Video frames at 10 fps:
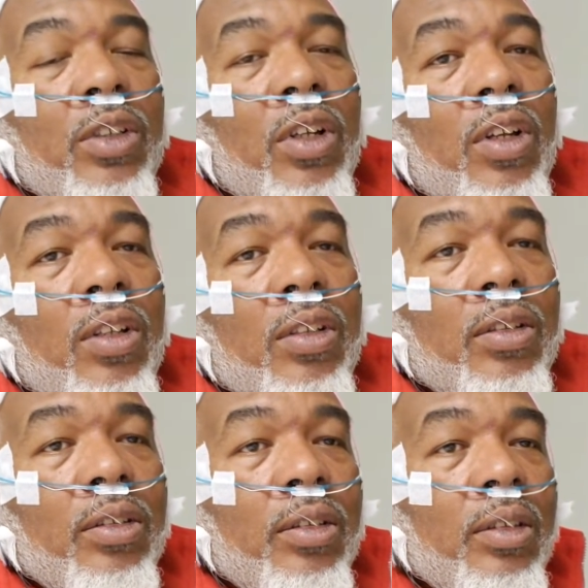
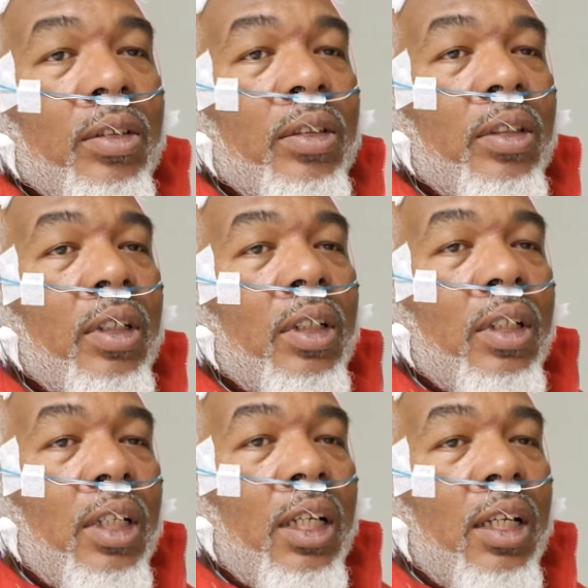all
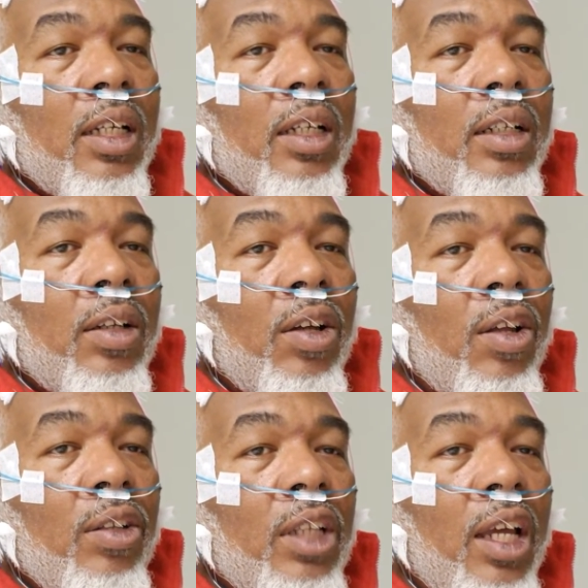uh,
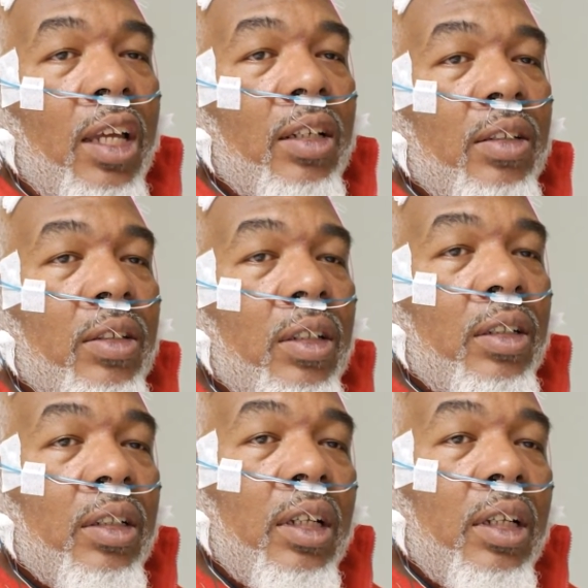all tight and shit.